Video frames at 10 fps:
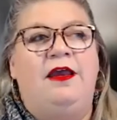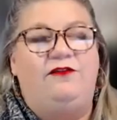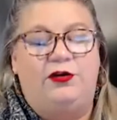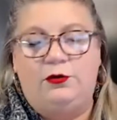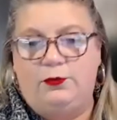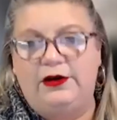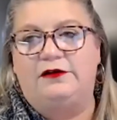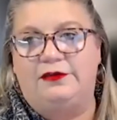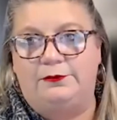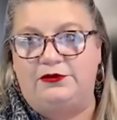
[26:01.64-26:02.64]
If you're aware of
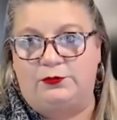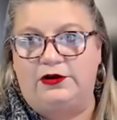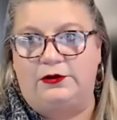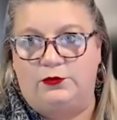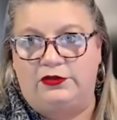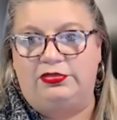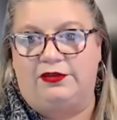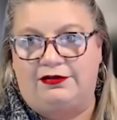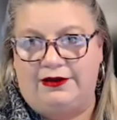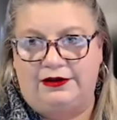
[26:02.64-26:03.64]
somebody working with a
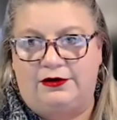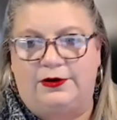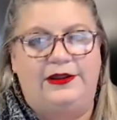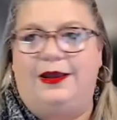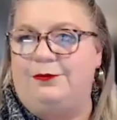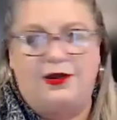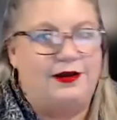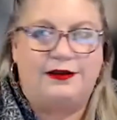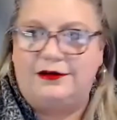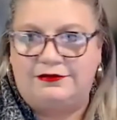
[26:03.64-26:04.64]
client already, I'm not
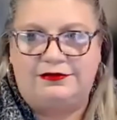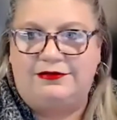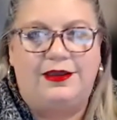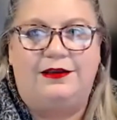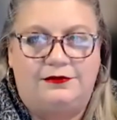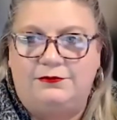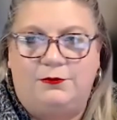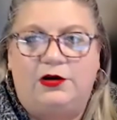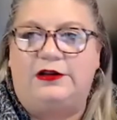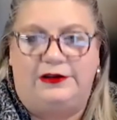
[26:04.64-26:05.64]
going to send
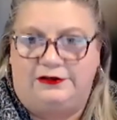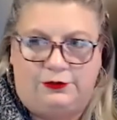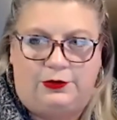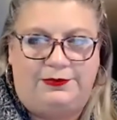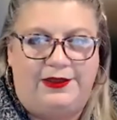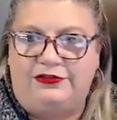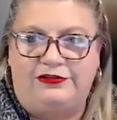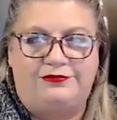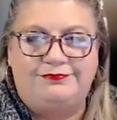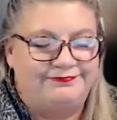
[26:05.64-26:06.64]
marketing to them. That's
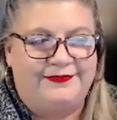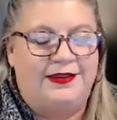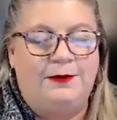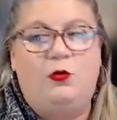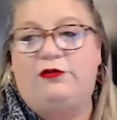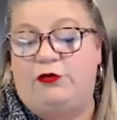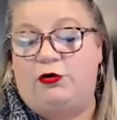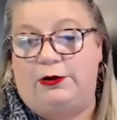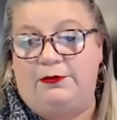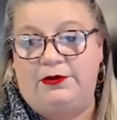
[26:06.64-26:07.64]
poor
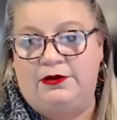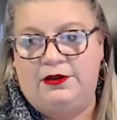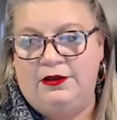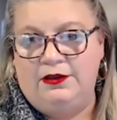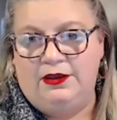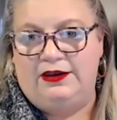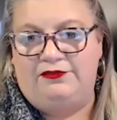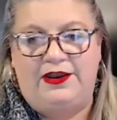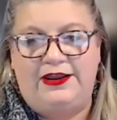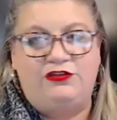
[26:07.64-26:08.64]
form. And if
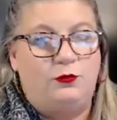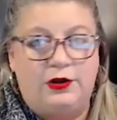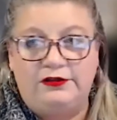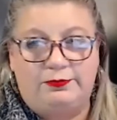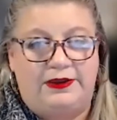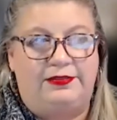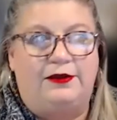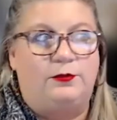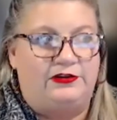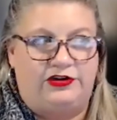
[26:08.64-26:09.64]
that agent wants me, they'll
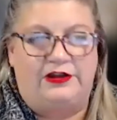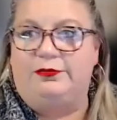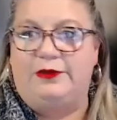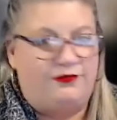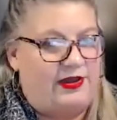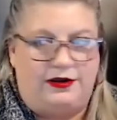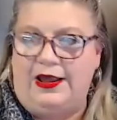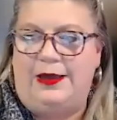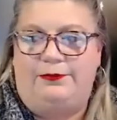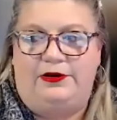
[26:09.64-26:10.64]
reach out to me. I've had it
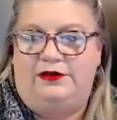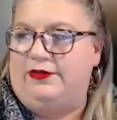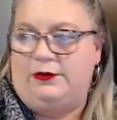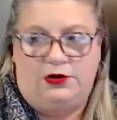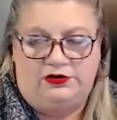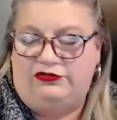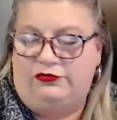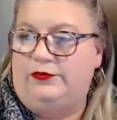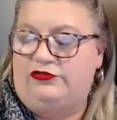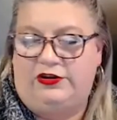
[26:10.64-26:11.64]
happen. If they want
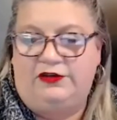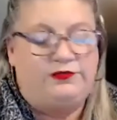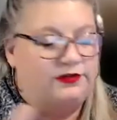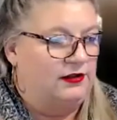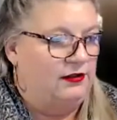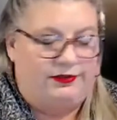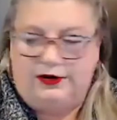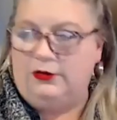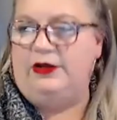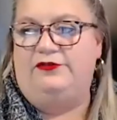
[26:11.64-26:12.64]
to shift, they
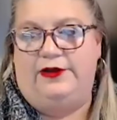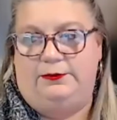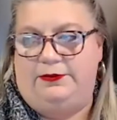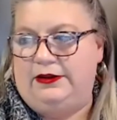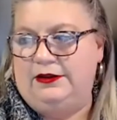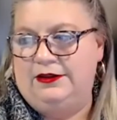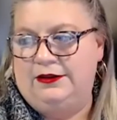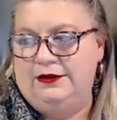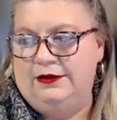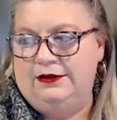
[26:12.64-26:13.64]
know how to find me.
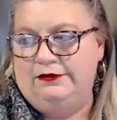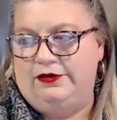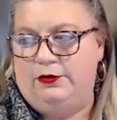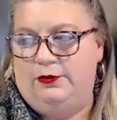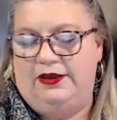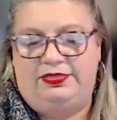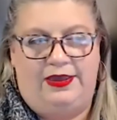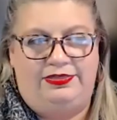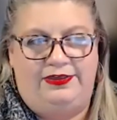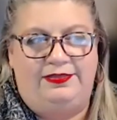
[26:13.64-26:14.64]
So I
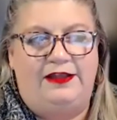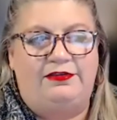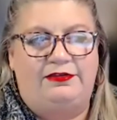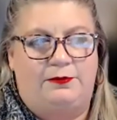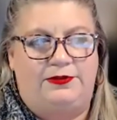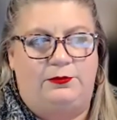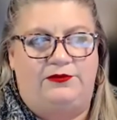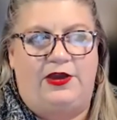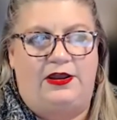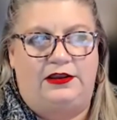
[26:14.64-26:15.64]
think that's something we've
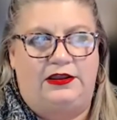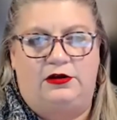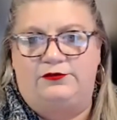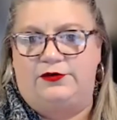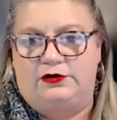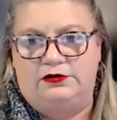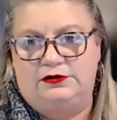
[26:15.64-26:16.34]
got to get over.